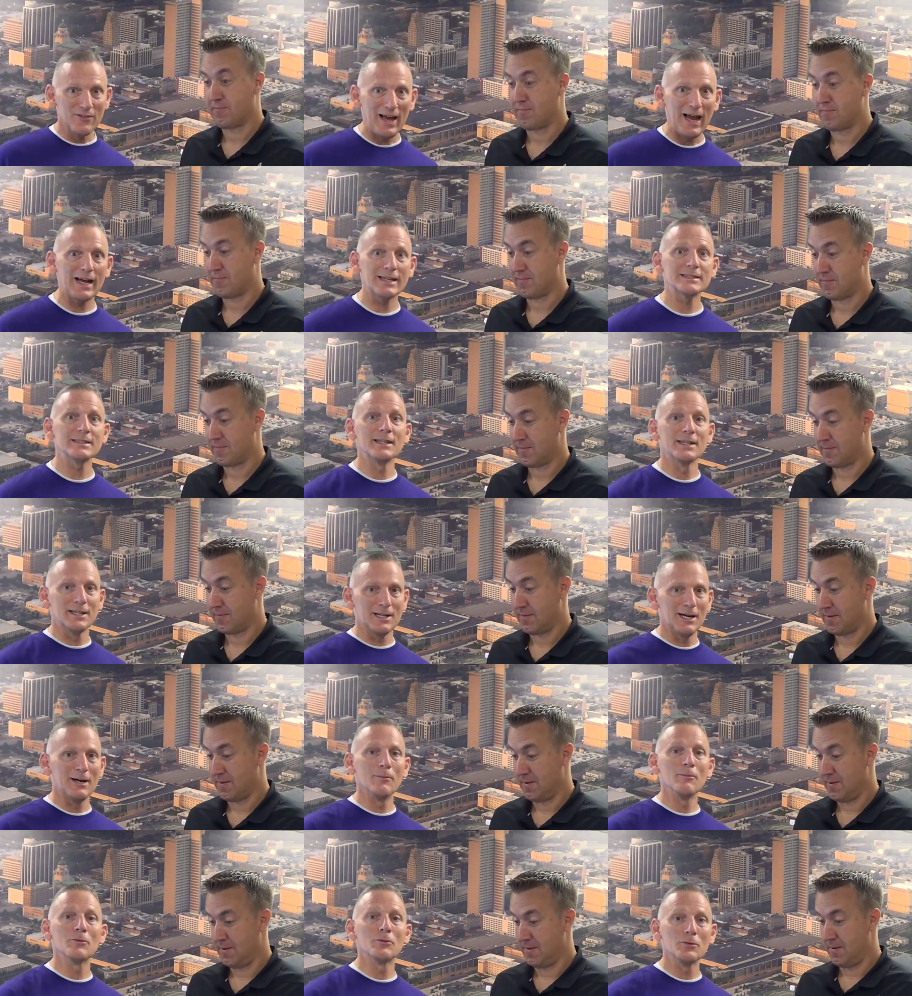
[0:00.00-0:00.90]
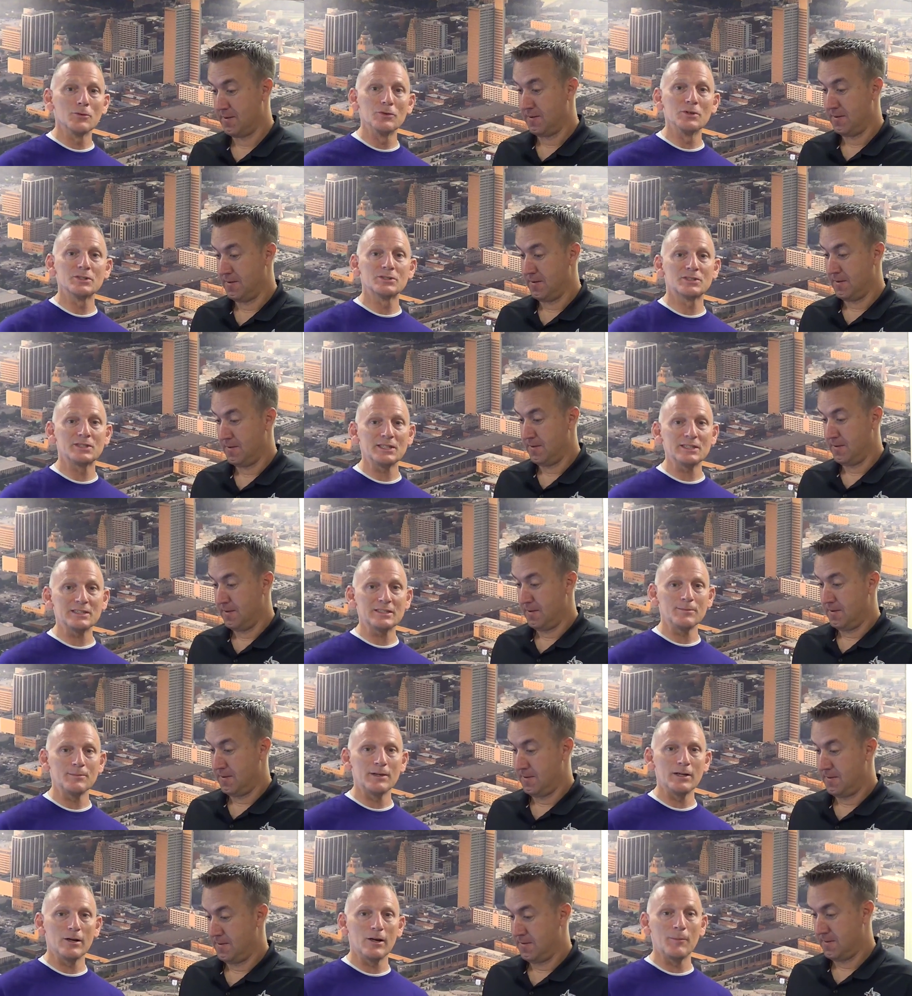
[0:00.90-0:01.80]
Speaker 1: have actually come through the
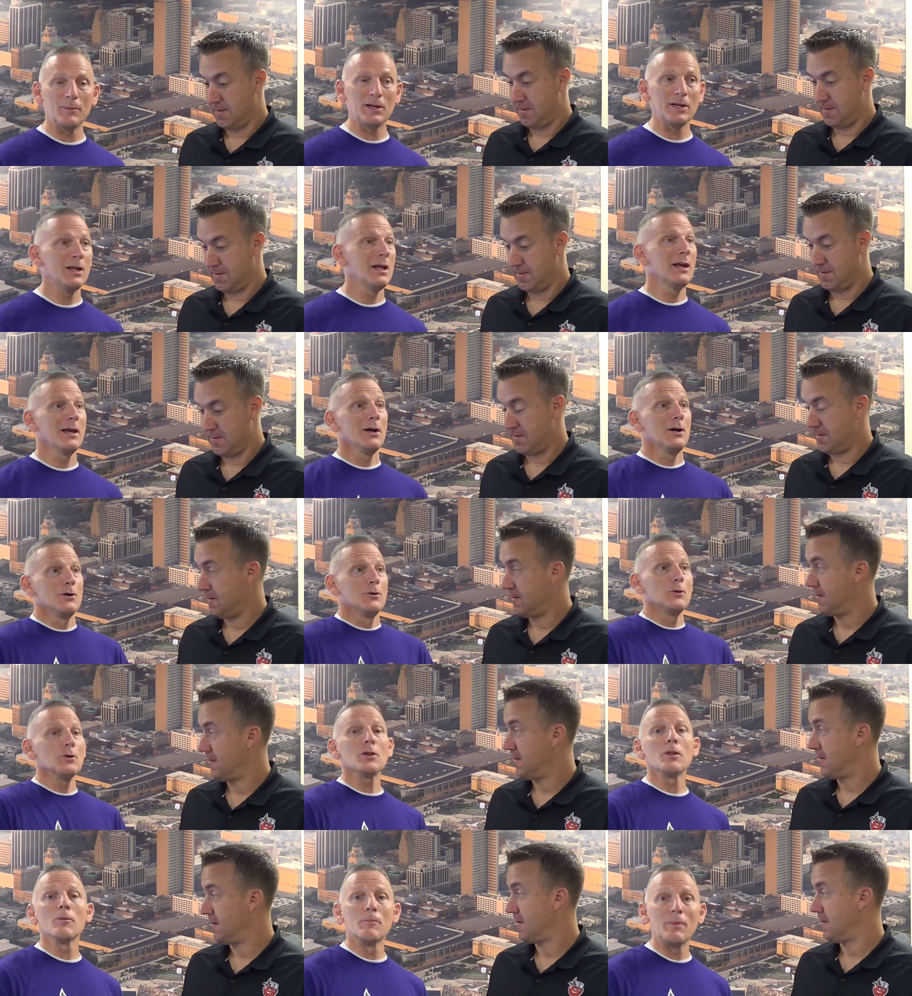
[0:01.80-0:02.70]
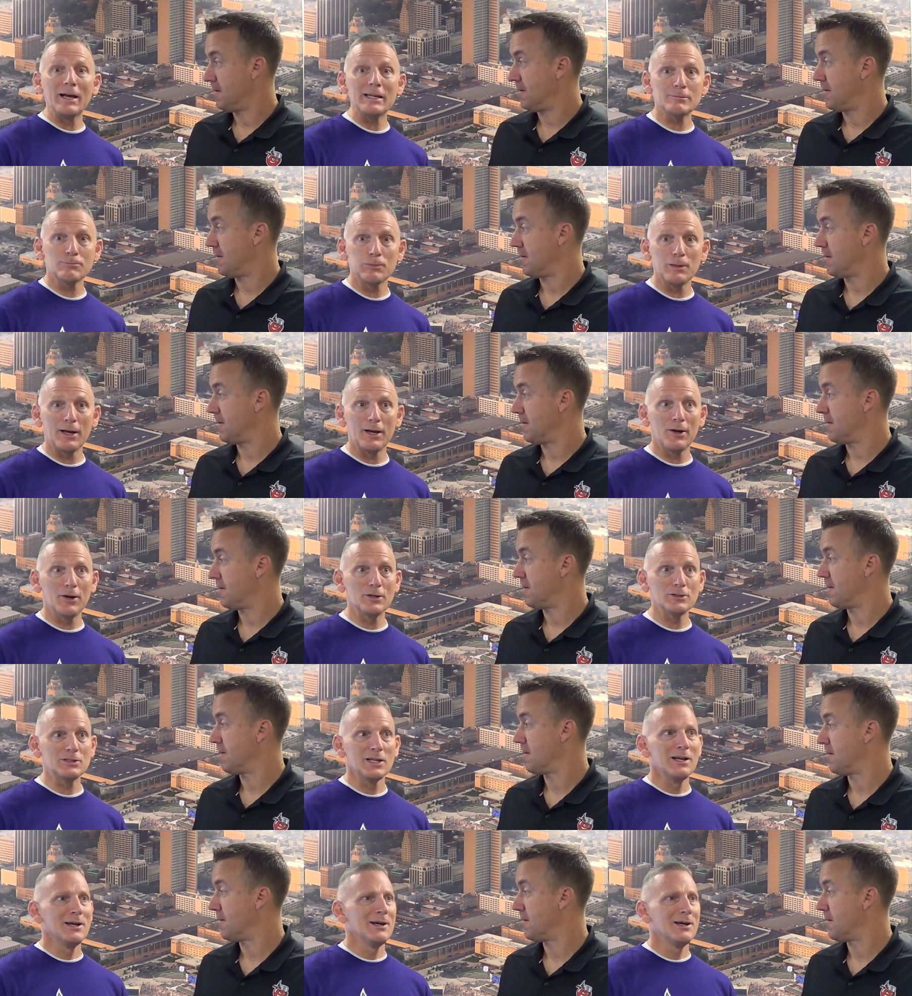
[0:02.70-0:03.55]
system here? I mean, who are the best players?